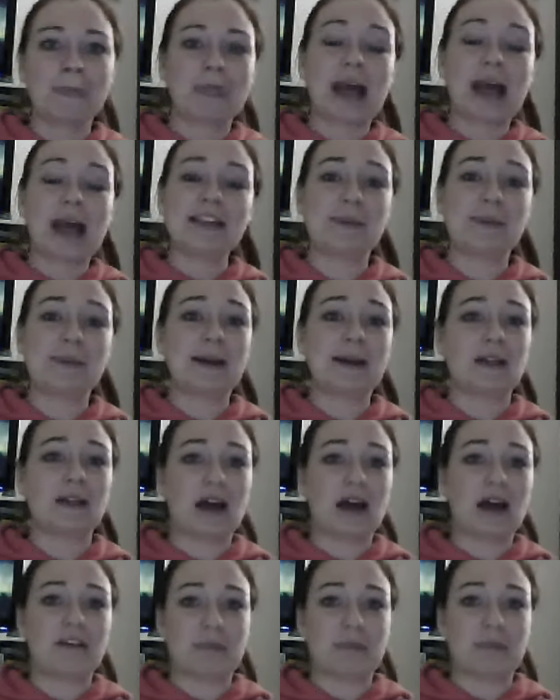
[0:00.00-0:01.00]
I spent a
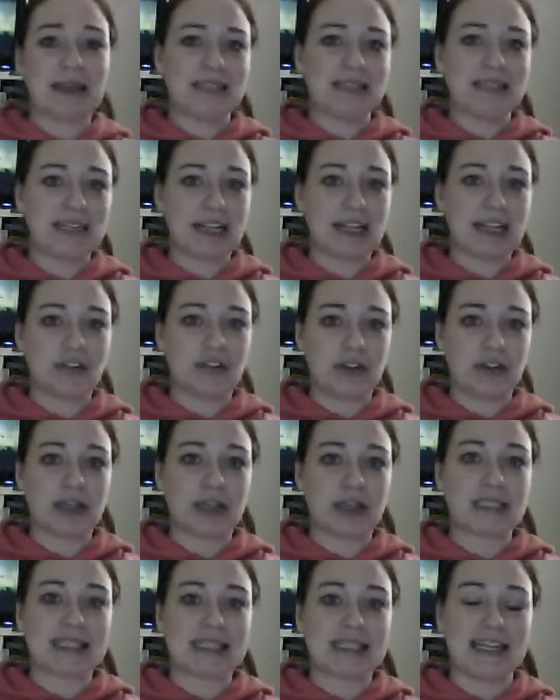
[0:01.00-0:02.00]
lot of my teenage
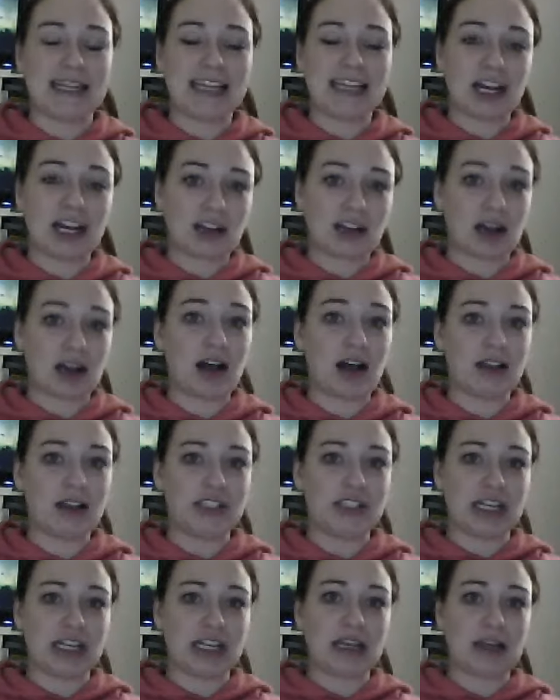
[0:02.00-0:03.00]
years in the
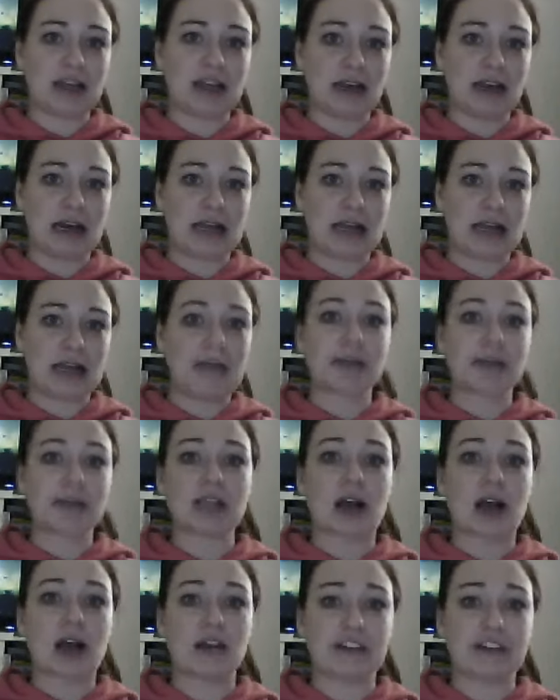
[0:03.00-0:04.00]
oncology, uh,
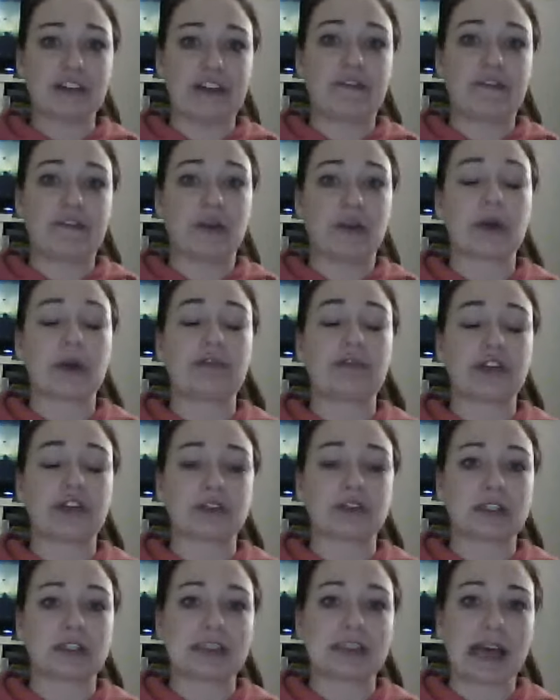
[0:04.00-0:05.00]
hematology floor of
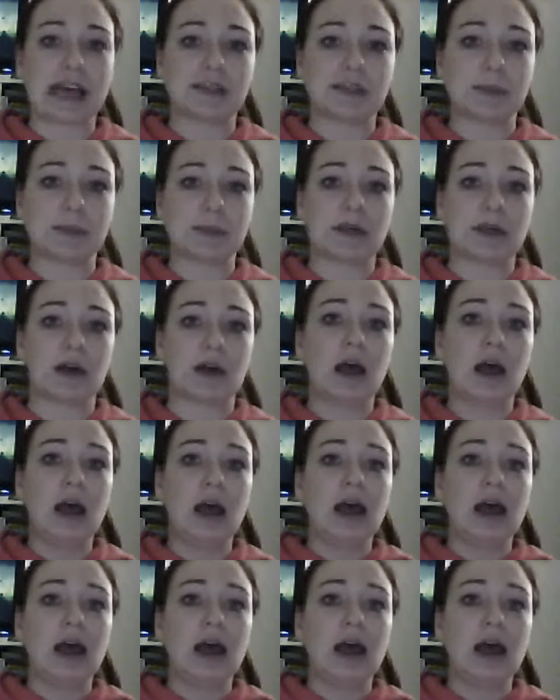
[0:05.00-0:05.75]
Children's Hospital,